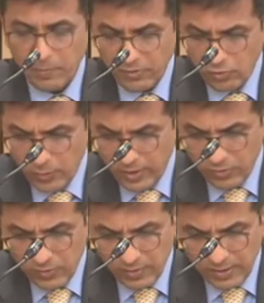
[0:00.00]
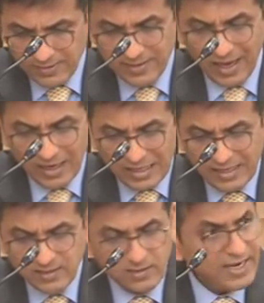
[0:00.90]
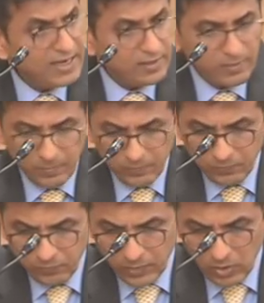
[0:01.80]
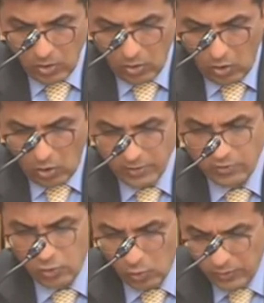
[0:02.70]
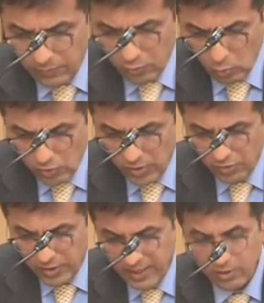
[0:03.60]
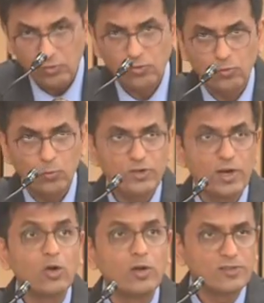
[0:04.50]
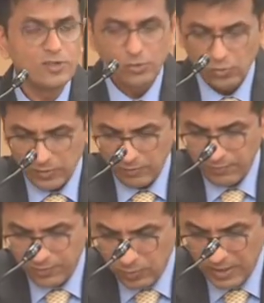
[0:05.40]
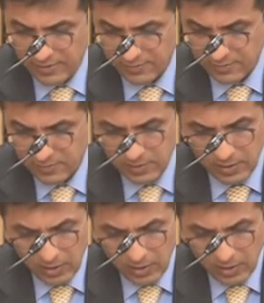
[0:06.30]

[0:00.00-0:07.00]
menstruation is an ugly stain on the story of social change which our constitutional visualizes.